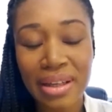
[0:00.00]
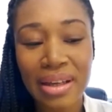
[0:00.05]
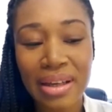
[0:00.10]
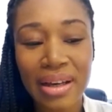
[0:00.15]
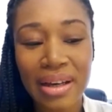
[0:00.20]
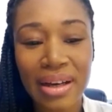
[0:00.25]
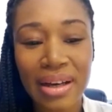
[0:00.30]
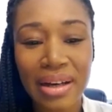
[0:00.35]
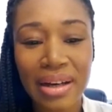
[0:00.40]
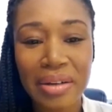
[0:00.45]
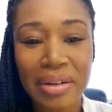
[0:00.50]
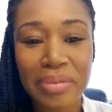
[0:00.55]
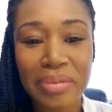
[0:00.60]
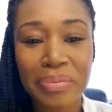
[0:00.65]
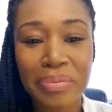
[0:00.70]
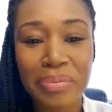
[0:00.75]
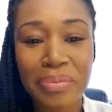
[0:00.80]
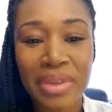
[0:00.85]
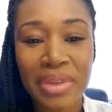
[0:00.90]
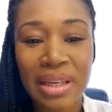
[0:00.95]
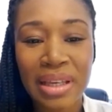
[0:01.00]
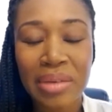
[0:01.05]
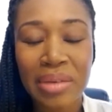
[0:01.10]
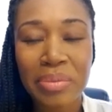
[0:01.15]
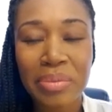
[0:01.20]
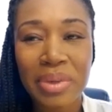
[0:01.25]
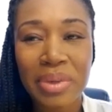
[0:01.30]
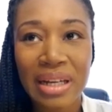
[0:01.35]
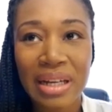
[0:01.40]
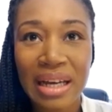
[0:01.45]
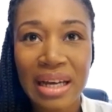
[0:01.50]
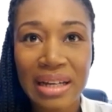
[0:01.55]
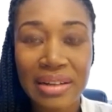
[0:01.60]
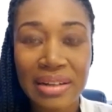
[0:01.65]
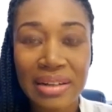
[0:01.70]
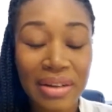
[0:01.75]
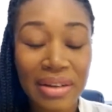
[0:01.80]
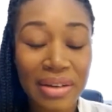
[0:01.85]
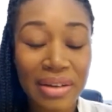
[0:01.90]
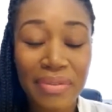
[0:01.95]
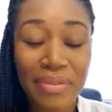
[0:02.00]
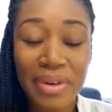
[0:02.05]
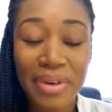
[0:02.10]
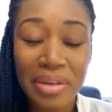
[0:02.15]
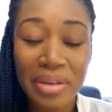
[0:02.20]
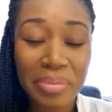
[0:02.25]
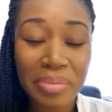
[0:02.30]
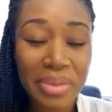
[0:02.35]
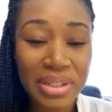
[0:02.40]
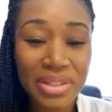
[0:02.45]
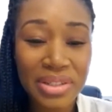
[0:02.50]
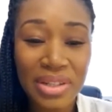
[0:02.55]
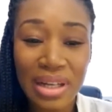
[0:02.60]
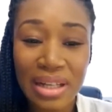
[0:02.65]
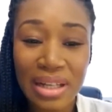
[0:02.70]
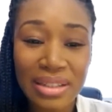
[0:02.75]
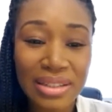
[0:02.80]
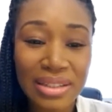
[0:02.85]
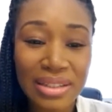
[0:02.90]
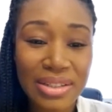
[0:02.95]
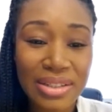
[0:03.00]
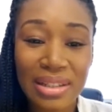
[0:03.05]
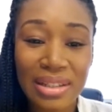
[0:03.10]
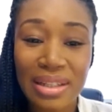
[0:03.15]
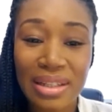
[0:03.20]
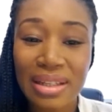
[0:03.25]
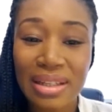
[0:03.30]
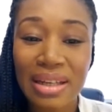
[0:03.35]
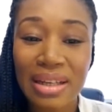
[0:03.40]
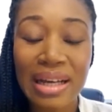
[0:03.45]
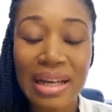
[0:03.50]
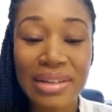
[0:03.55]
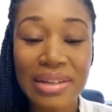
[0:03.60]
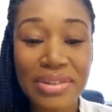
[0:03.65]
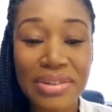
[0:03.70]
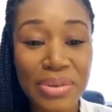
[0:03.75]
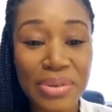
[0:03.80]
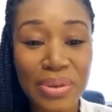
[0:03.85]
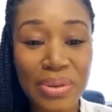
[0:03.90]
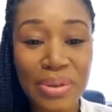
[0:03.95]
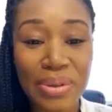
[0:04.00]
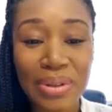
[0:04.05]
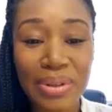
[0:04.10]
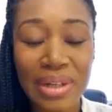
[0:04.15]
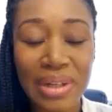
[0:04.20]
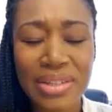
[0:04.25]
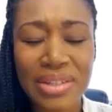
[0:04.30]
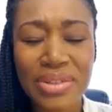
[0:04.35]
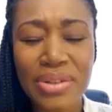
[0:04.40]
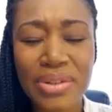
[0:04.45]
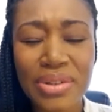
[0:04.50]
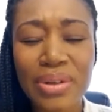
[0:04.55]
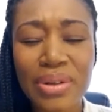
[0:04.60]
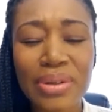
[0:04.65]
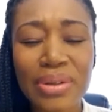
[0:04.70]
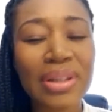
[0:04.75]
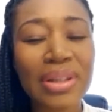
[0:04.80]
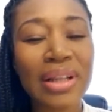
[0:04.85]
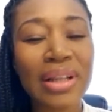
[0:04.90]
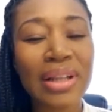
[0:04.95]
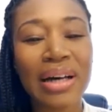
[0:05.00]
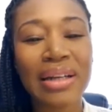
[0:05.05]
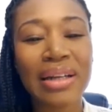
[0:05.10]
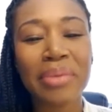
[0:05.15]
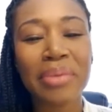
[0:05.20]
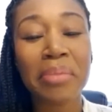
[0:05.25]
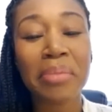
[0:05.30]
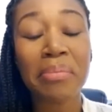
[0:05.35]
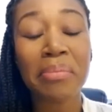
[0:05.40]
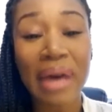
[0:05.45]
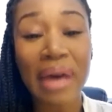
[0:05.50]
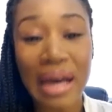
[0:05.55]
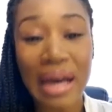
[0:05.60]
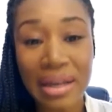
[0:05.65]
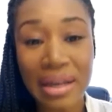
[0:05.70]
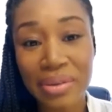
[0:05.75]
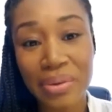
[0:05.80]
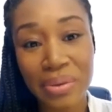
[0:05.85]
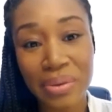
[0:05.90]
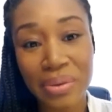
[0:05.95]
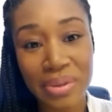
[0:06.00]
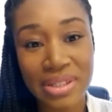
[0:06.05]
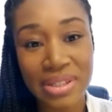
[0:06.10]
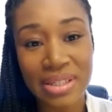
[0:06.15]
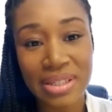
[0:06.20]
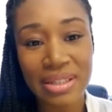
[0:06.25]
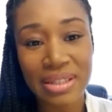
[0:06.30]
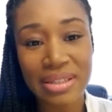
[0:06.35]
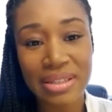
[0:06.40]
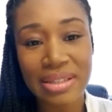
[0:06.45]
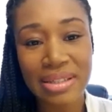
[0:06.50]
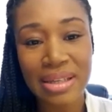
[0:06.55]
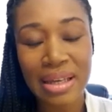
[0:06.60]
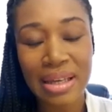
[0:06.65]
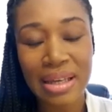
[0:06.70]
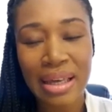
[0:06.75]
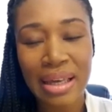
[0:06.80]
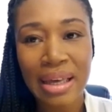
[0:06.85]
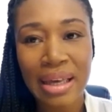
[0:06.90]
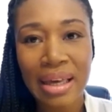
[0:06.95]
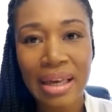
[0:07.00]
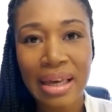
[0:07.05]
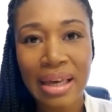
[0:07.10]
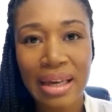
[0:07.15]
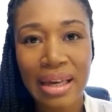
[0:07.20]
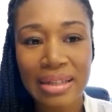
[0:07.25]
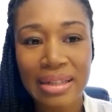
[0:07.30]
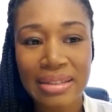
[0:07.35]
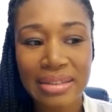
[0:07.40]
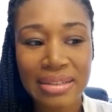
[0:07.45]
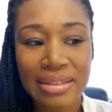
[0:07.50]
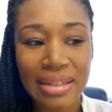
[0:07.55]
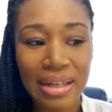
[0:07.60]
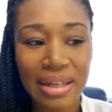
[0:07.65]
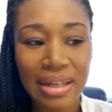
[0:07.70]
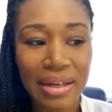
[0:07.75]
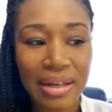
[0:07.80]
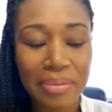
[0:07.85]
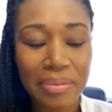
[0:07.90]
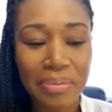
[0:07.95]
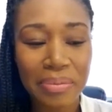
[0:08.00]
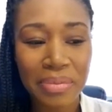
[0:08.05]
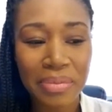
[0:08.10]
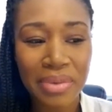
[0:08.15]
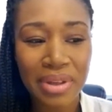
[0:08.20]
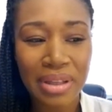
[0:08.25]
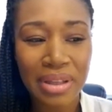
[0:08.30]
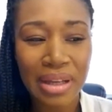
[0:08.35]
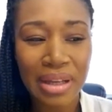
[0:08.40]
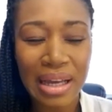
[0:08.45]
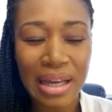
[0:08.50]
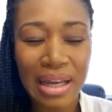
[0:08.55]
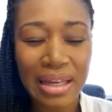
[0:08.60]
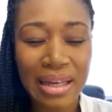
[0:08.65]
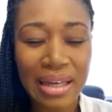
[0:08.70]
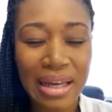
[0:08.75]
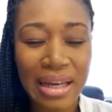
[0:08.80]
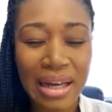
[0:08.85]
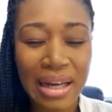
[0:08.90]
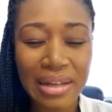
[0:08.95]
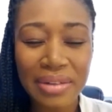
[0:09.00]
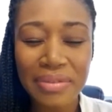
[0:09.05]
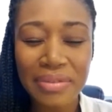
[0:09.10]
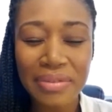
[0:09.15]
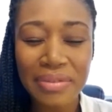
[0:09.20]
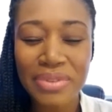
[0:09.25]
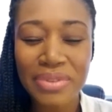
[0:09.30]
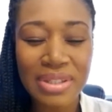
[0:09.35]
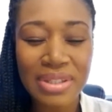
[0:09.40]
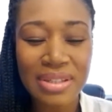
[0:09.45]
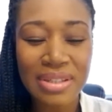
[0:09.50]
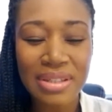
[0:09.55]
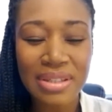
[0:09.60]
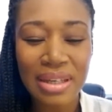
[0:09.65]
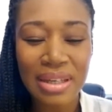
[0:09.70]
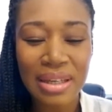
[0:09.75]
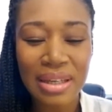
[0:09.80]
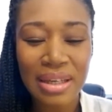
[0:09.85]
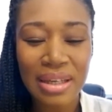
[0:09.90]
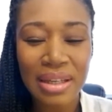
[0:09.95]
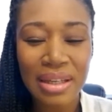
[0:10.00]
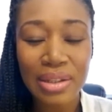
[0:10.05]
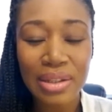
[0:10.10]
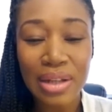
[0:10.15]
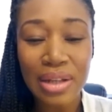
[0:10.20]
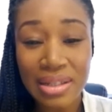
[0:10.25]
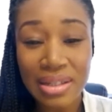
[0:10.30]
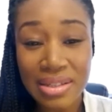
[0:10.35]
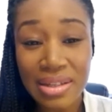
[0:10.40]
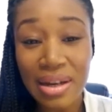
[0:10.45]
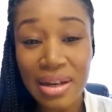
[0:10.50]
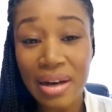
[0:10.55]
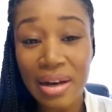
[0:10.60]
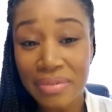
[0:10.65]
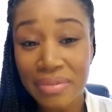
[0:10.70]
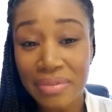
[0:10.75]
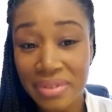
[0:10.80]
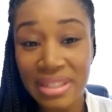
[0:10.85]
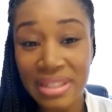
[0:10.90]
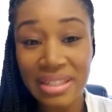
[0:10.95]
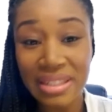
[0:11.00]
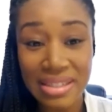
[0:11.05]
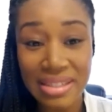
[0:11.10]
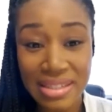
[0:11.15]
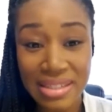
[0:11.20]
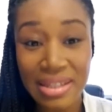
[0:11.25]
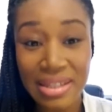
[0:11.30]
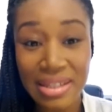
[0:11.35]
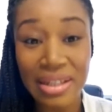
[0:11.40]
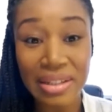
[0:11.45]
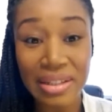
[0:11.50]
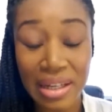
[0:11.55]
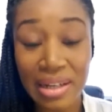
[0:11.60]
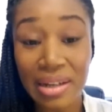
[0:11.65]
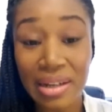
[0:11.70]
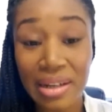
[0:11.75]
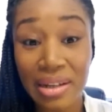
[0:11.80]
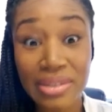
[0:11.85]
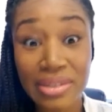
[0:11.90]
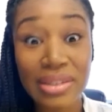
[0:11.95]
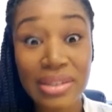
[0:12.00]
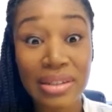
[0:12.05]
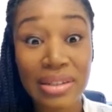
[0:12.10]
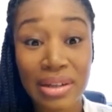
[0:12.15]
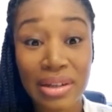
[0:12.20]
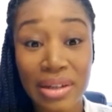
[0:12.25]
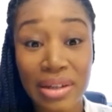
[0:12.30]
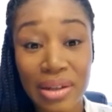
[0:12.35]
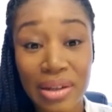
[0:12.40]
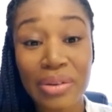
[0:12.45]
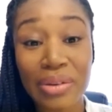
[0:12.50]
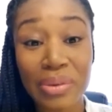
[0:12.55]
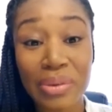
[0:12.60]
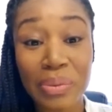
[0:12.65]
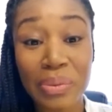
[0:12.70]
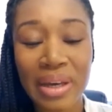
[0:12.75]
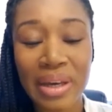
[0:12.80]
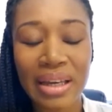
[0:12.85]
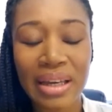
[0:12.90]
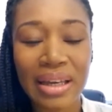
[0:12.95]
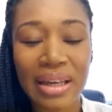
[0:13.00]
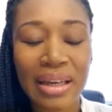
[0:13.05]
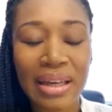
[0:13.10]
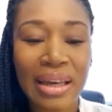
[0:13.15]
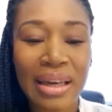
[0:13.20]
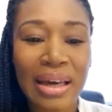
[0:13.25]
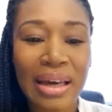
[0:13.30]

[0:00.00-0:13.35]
Um, but I had a very big challenge in high school. I struggled a lot in my math courses, and I kind of just lost confidence a lot along the way.